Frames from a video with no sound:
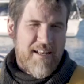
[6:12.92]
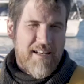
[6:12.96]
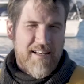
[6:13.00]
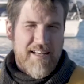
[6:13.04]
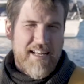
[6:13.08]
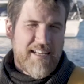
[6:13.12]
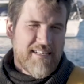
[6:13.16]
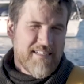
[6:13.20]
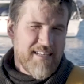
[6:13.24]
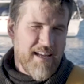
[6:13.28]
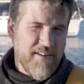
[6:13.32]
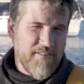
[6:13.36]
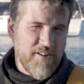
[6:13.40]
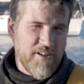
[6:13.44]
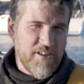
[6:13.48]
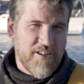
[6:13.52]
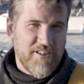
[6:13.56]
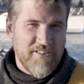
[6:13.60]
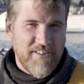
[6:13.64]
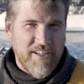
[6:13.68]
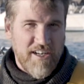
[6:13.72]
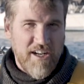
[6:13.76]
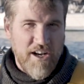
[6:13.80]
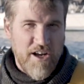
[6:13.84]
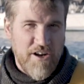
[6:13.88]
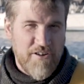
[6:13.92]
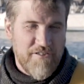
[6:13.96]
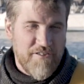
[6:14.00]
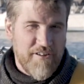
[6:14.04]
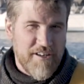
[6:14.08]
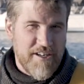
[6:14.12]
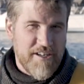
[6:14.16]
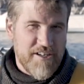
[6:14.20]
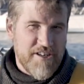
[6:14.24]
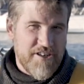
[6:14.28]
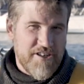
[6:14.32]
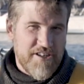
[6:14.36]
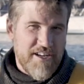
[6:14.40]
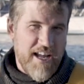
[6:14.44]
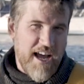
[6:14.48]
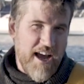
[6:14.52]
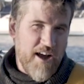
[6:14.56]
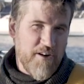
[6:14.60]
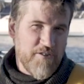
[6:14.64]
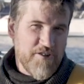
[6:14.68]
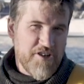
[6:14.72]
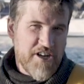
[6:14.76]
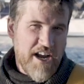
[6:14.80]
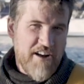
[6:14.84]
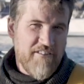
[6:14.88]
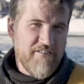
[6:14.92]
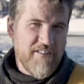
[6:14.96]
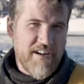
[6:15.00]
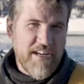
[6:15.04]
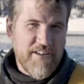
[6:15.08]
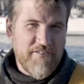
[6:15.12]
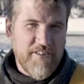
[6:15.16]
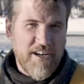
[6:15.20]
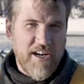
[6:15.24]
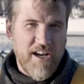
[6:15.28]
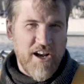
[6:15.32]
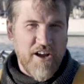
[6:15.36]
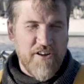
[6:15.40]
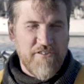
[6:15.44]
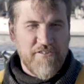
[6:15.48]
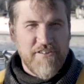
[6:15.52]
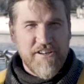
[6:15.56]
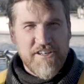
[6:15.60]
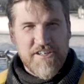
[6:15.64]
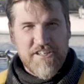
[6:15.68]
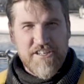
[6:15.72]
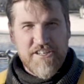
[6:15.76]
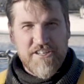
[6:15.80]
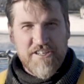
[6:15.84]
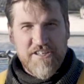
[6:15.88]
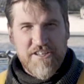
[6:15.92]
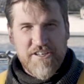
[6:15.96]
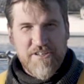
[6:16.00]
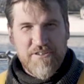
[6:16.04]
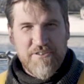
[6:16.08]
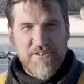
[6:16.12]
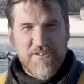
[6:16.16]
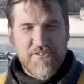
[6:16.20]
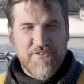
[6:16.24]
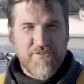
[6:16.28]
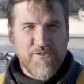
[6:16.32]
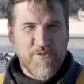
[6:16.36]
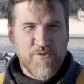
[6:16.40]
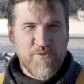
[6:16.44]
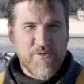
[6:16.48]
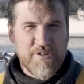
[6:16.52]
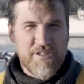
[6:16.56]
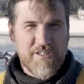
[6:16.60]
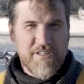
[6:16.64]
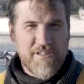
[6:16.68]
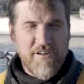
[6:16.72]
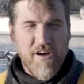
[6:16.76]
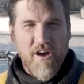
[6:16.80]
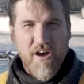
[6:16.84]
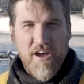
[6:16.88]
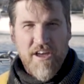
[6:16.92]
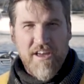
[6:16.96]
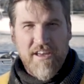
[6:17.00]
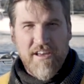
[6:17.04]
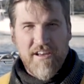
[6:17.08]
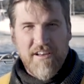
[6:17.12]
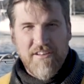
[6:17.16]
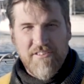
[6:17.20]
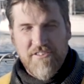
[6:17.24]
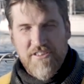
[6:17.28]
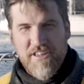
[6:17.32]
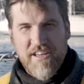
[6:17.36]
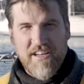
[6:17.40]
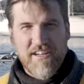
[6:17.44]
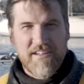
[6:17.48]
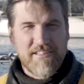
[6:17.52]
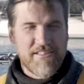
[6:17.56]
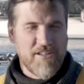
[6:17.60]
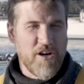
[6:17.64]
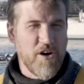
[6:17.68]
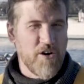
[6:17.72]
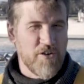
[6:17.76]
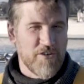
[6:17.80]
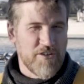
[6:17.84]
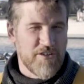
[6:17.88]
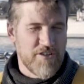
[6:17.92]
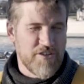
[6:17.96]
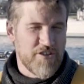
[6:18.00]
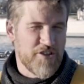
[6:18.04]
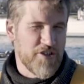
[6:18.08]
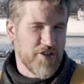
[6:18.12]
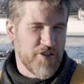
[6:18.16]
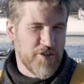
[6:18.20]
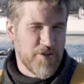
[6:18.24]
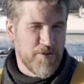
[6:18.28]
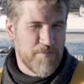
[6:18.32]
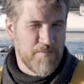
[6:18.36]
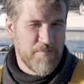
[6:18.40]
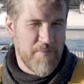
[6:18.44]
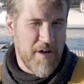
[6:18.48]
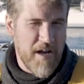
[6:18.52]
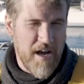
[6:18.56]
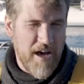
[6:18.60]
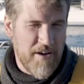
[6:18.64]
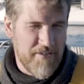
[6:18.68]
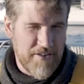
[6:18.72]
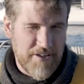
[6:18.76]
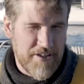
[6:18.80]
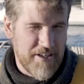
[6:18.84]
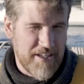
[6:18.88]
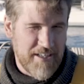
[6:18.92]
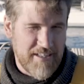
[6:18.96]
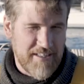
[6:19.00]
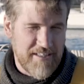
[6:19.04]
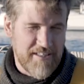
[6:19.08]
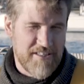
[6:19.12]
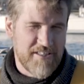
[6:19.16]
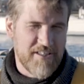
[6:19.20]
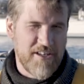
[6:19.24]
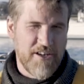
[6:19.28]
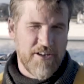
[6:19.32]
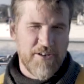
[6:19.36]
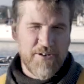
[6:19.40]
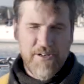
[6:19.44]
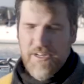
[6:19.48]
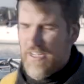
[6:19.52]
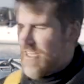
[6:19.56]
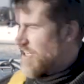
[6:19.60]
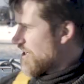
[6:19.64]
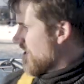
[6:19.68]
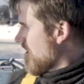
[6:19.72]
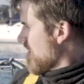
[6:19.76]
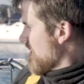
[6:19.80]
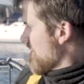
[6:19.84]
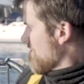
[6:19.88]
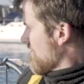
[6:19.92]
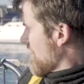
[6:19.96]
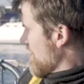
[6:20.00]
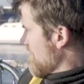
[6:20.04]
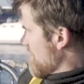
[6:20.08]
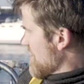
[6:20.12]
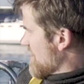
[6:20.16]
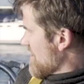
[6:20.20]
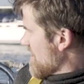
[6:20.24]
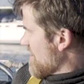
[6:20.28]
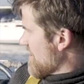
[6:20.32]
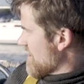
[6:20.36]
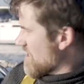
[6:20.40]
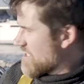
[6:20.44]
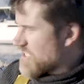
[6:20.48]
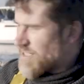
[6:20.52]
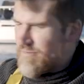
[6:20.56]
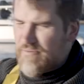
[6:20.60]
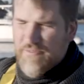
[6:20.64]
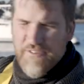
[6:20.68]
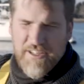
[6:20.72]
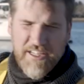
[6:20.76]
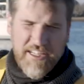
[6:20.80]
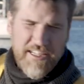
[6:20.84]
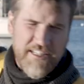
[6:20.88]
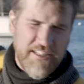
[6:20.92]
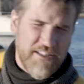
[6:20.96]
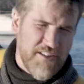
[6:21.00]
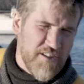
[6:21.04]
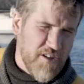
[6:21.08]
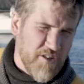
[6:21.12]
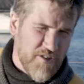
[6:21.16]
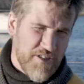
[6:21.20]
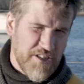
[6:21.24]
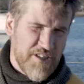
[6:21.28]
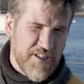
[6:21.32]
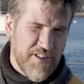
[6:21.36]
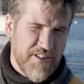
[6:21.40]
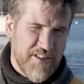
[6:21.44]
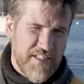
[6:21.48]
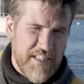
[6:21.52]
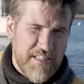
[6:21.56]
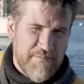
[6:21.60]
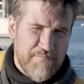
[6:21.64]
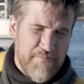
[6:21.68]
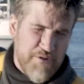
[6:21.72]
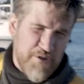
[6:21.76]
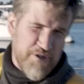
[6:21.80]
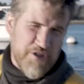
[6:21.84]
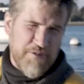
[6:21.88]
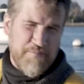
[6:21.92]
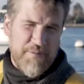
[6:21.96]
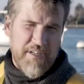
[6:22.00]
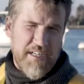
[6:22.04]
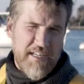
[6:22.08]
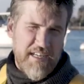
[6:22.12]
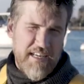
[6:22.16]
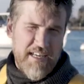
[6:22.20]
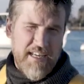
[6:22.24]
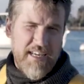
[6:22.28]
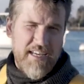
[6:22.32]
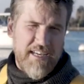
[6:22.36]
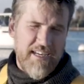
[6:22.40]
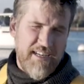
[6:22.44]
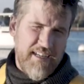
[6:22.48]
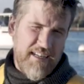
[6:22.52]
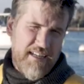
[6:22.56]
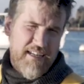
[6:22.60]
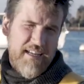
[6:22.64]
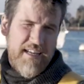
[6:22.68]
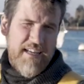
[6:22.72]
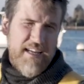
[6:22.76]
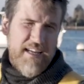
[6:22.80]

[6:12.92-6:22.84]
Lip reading: Let's have a look at the Clow Hitch. Now, generally the Clow Hitch is used for tying things onto other things. So you might be tying something onto this push bit here,